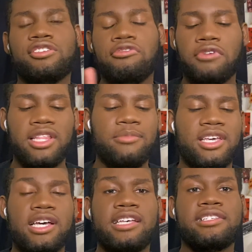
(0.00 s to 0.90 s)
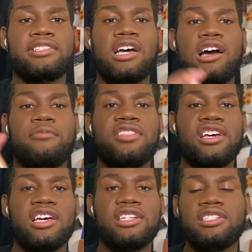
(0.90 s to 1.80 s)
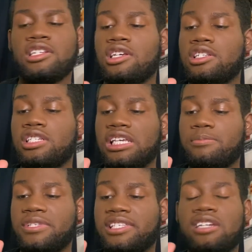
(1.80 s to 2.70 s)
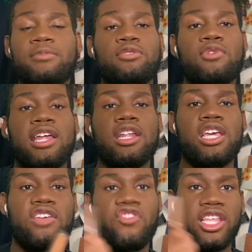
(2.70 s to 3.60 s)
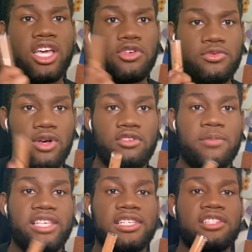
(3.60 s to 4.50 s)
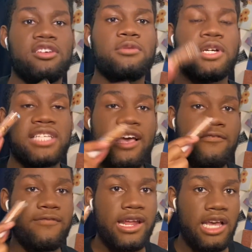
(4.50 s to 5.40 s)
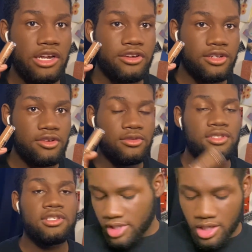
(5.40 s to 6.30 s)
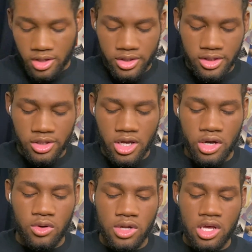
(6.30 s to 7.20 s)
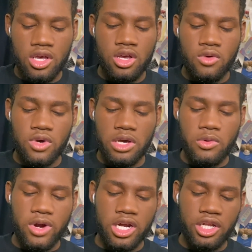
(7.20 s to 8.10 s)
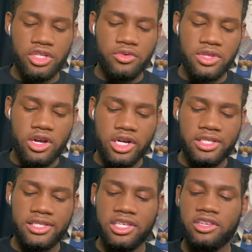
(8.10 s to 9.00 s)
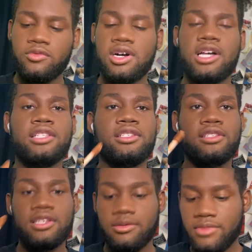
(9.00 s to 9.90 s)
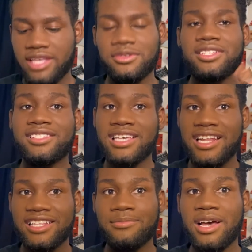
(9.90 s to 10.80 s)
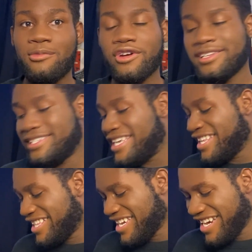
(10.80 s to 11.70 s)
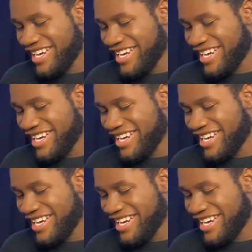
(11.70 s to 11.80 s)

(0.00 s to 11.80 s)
really because the Deep Cinnamon one, it really goes well with my skin tone because I have red undertones. So what we're gonna do with our concealer wands, as you can see, I need to buy more concealer.